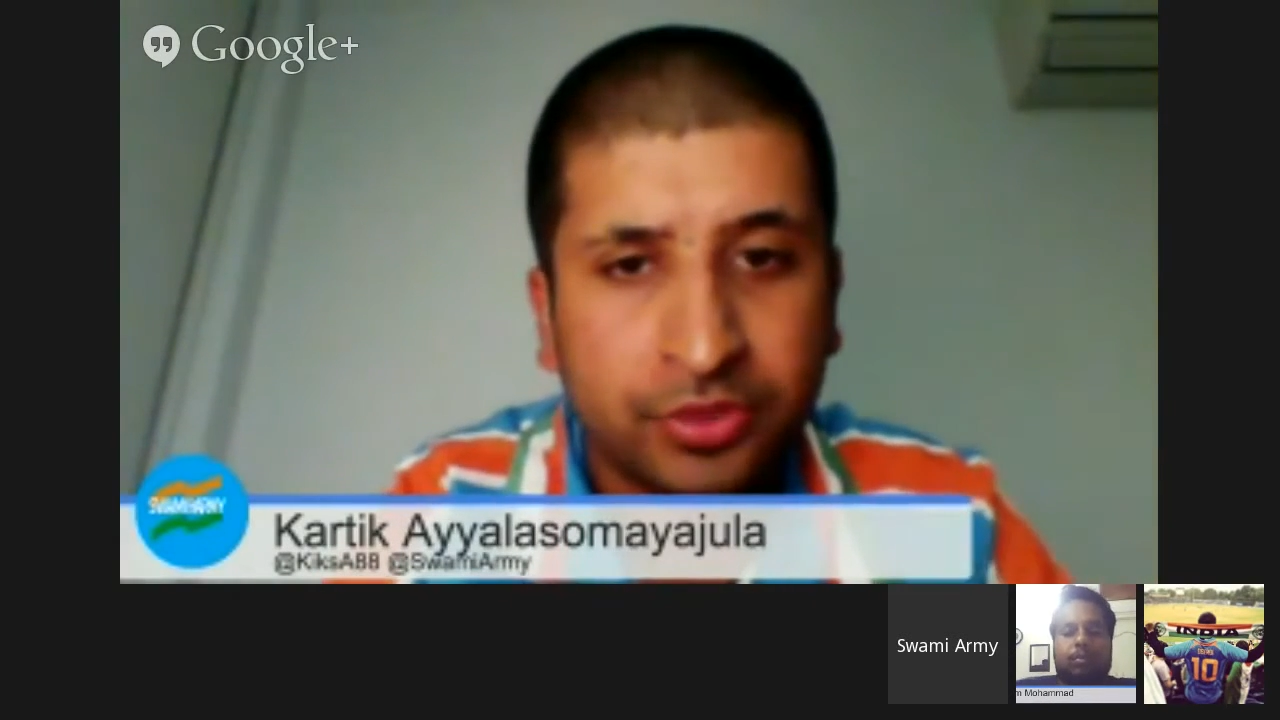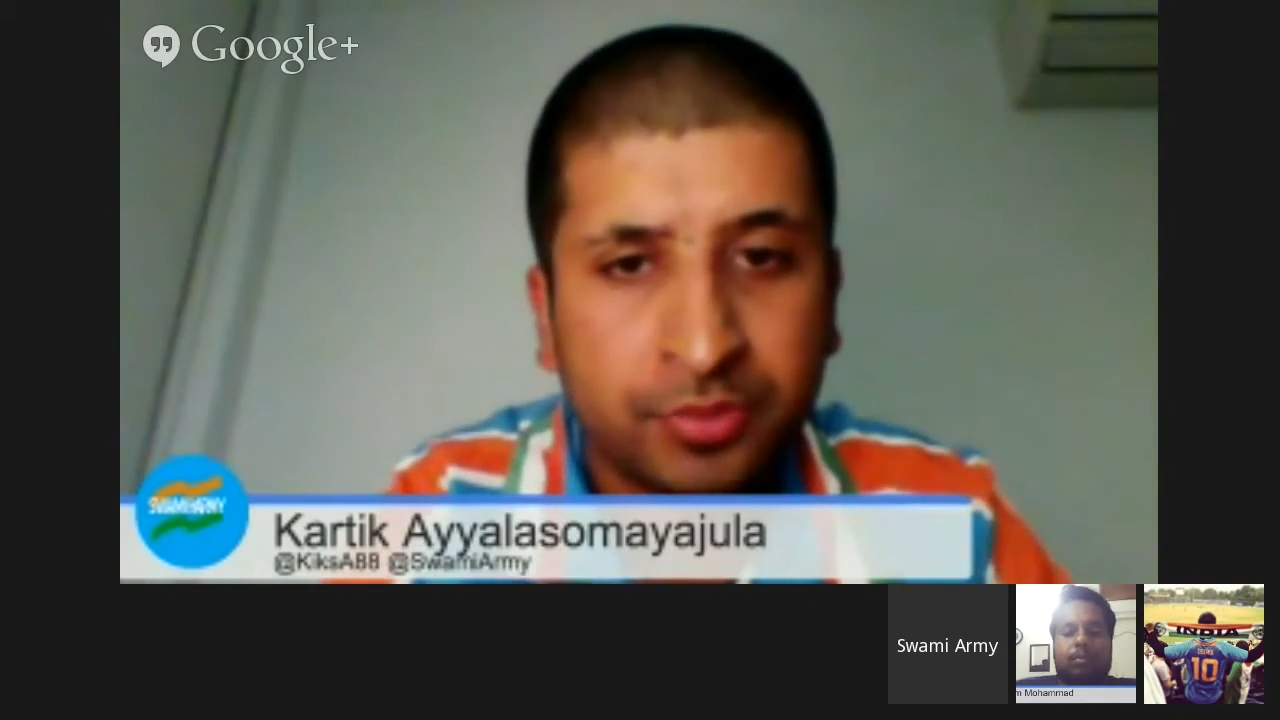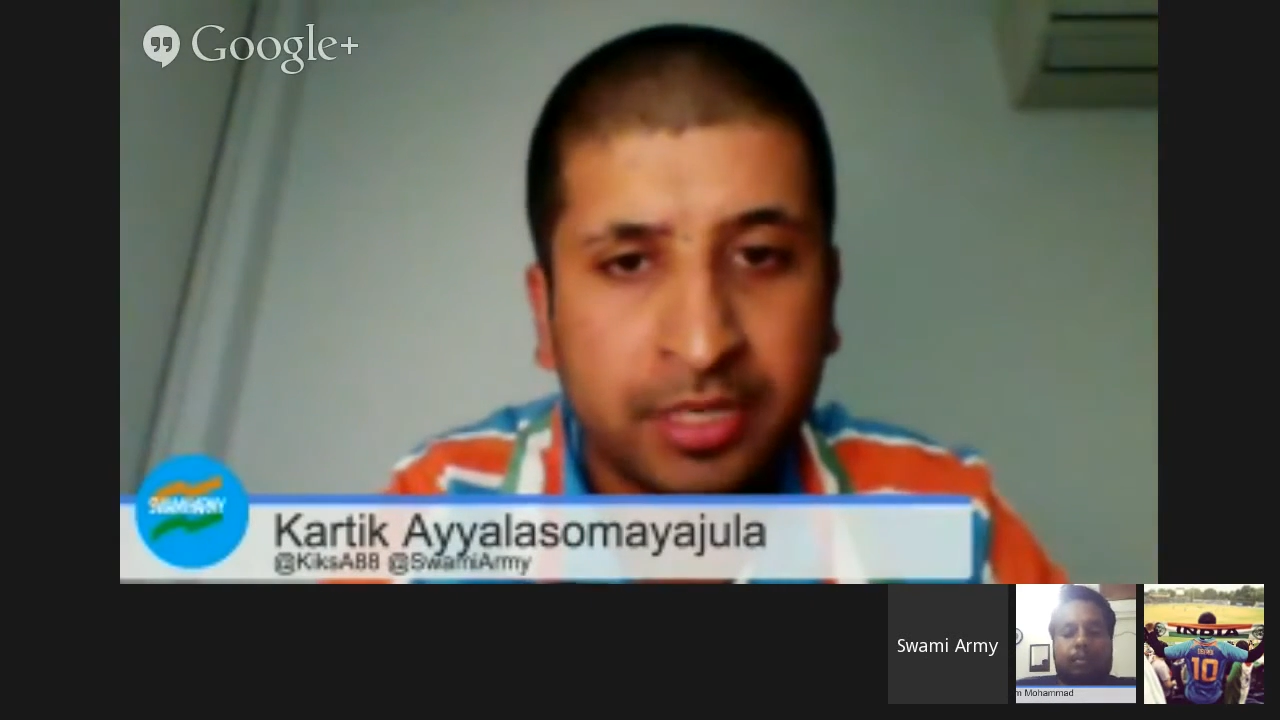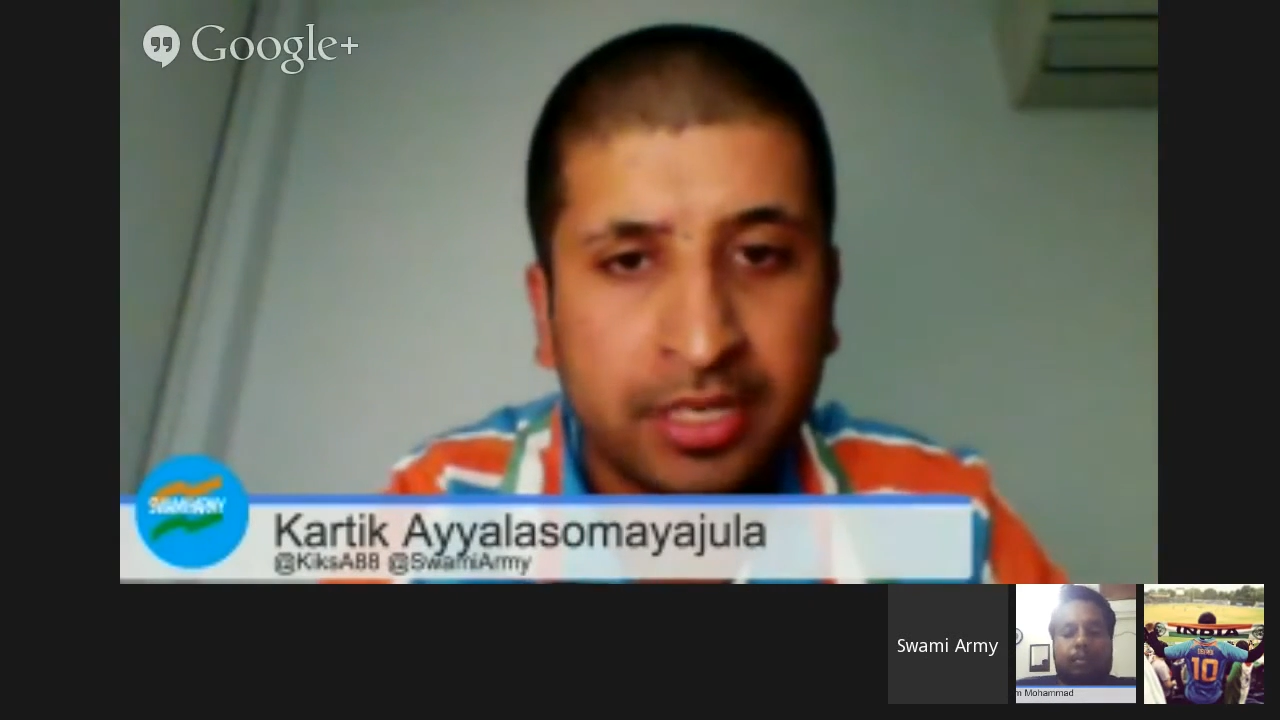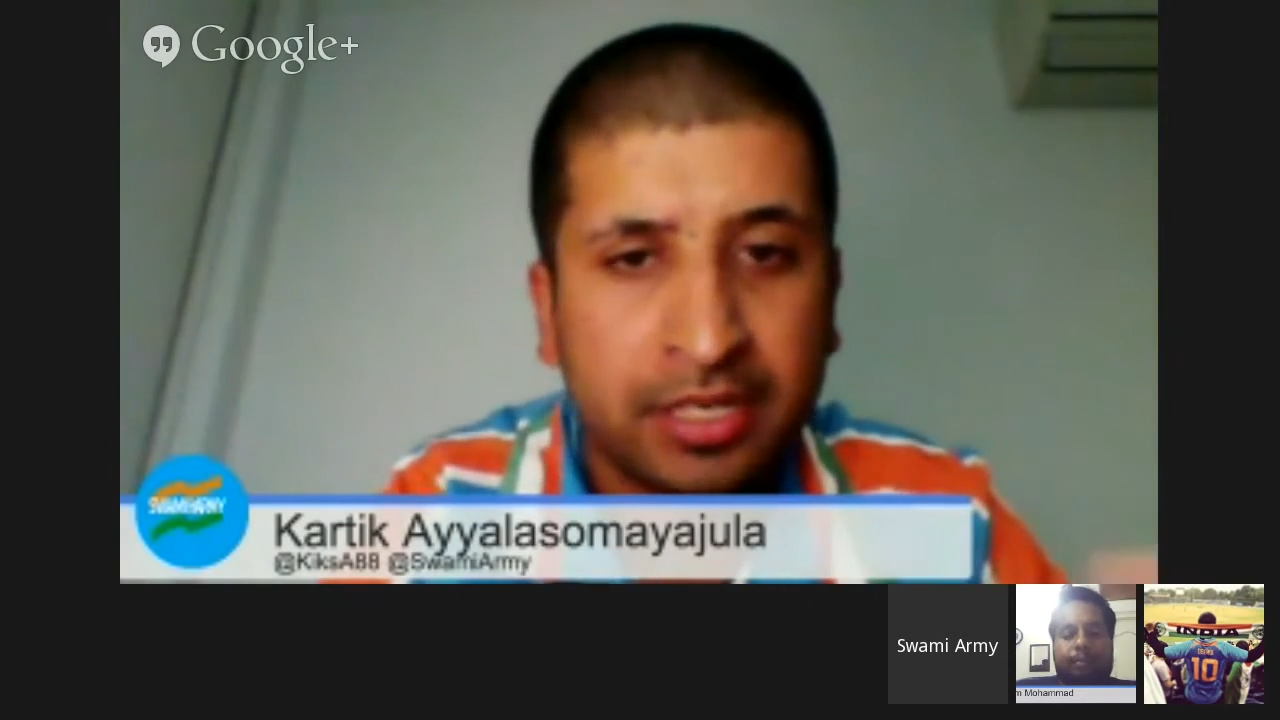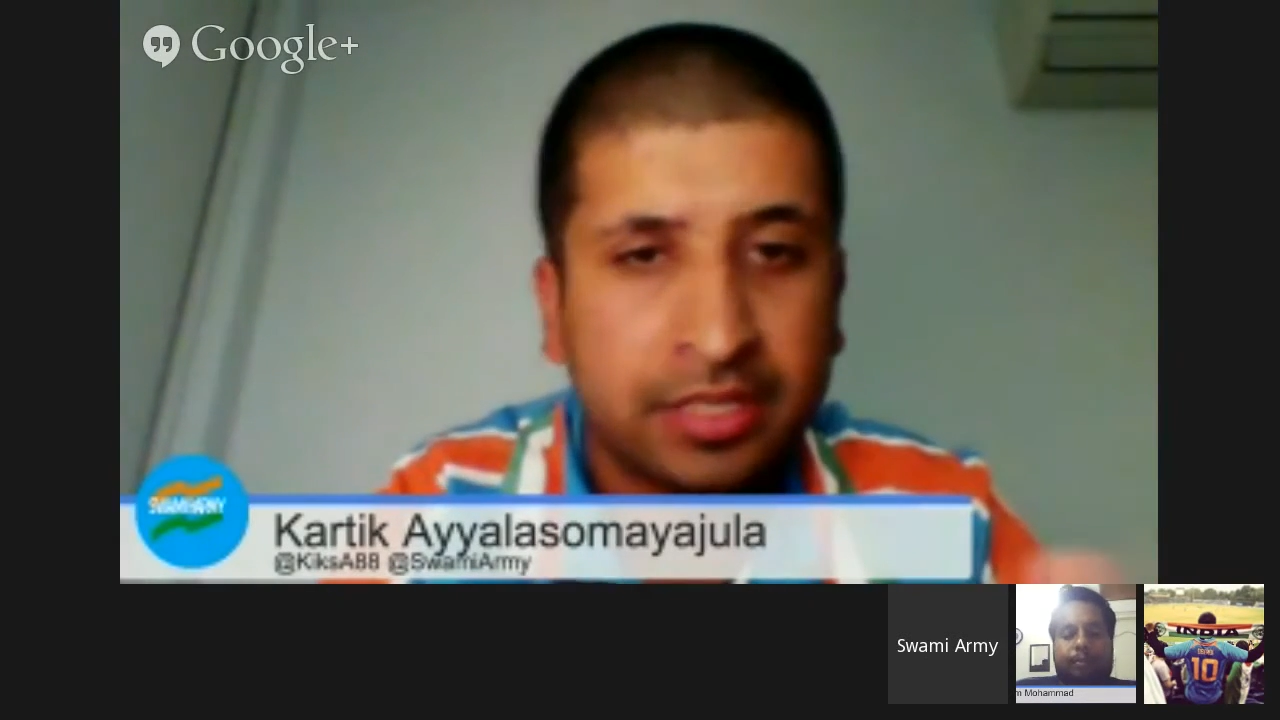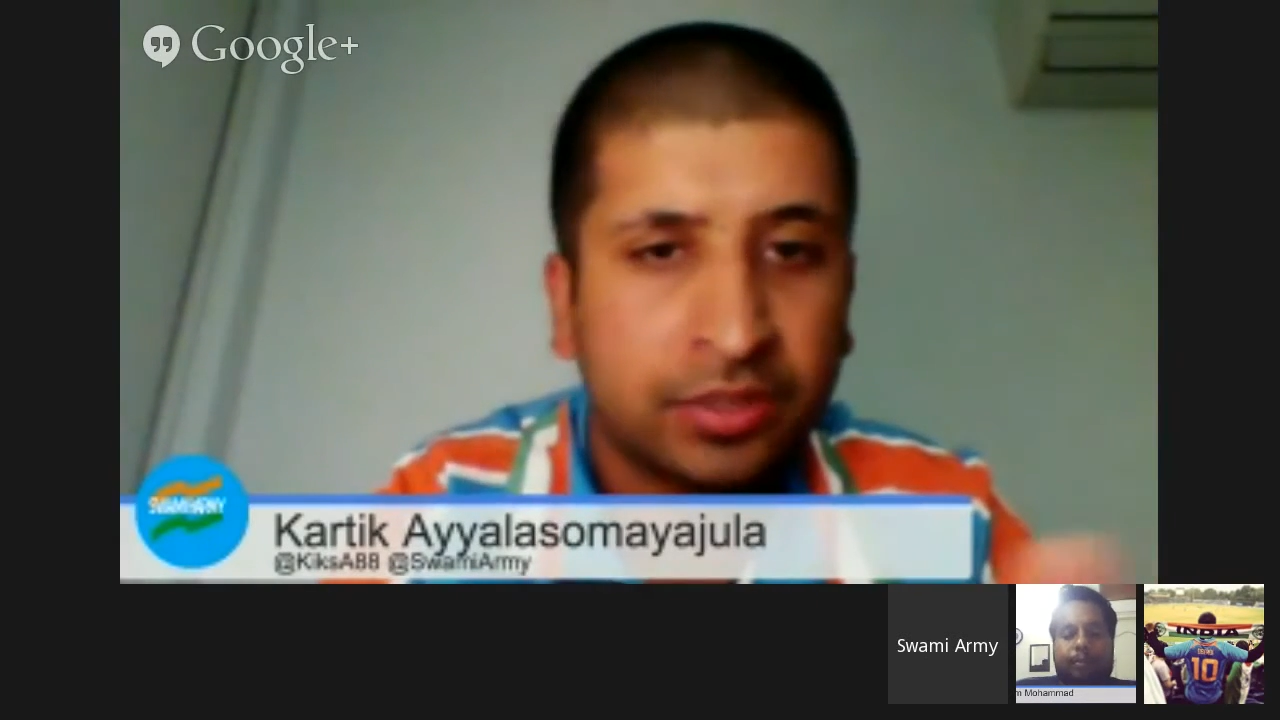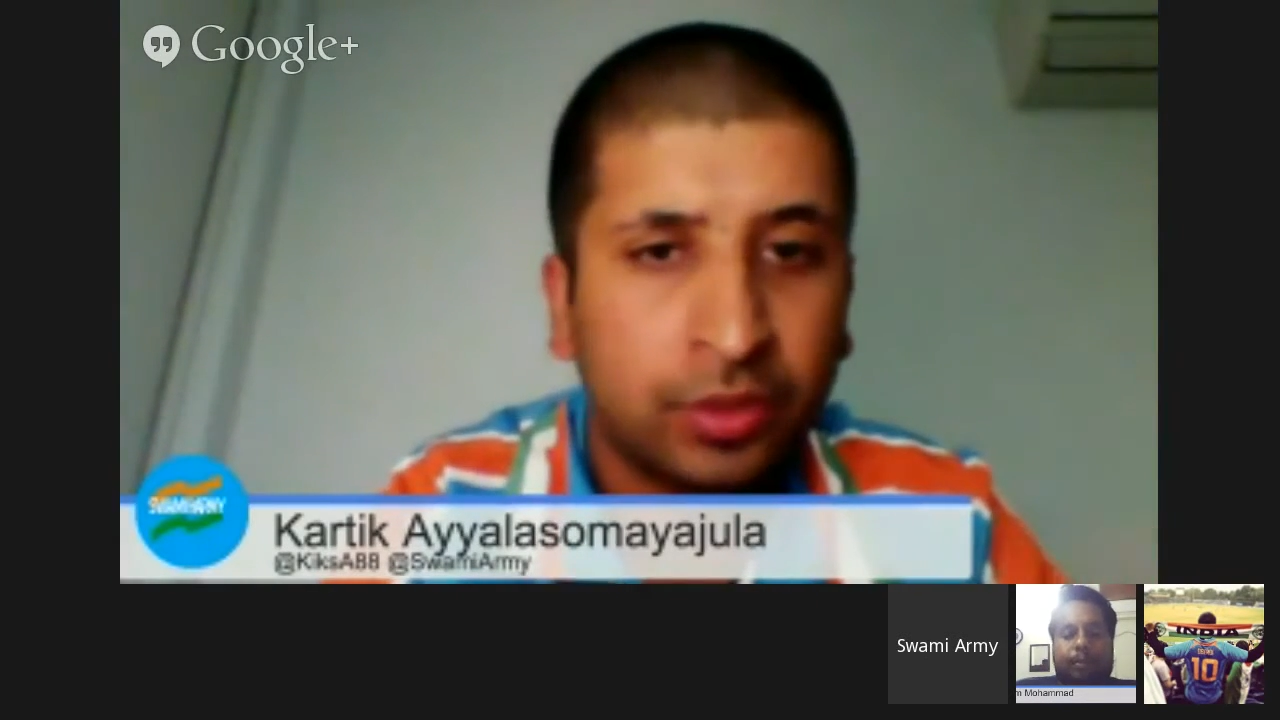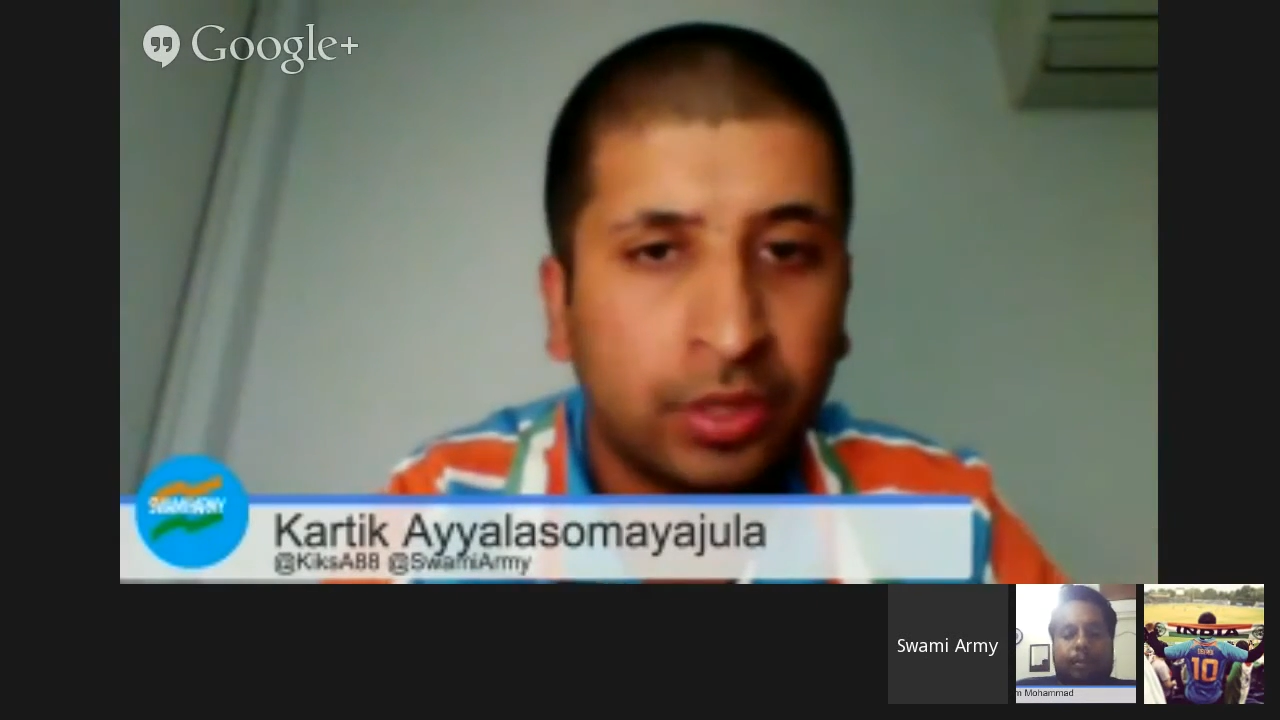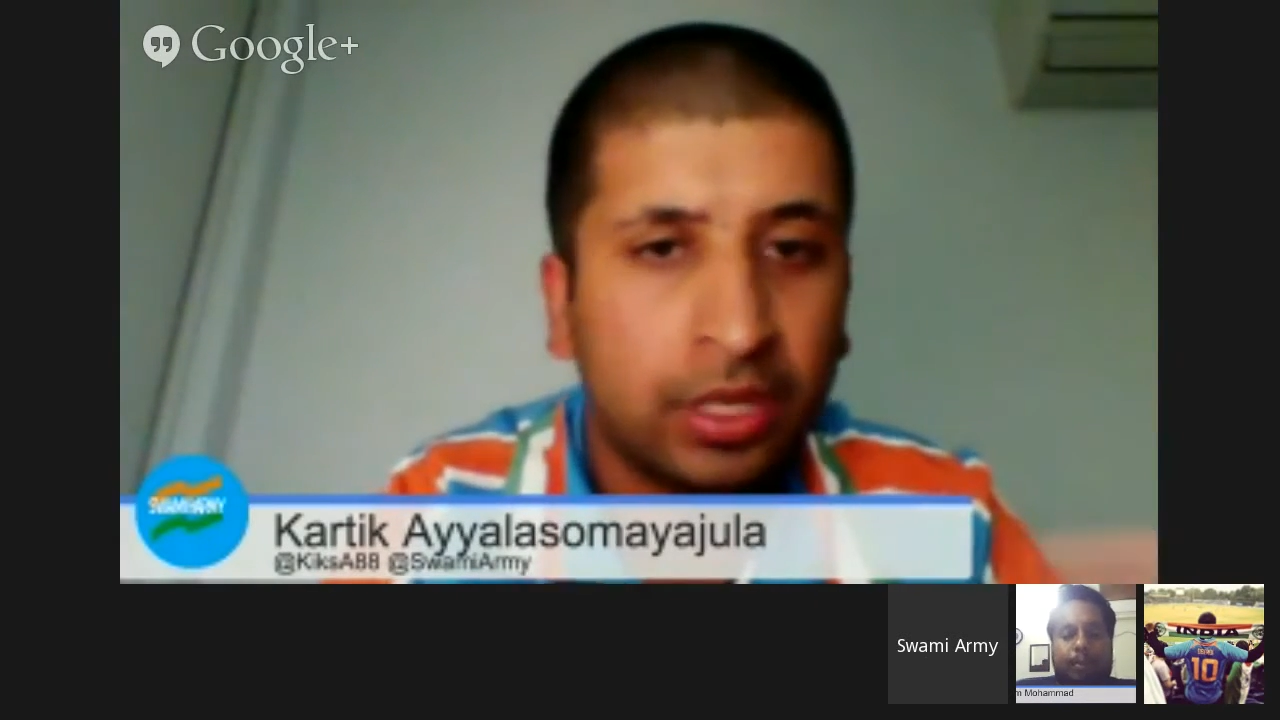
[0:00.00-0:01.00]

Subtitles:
2 spinners, or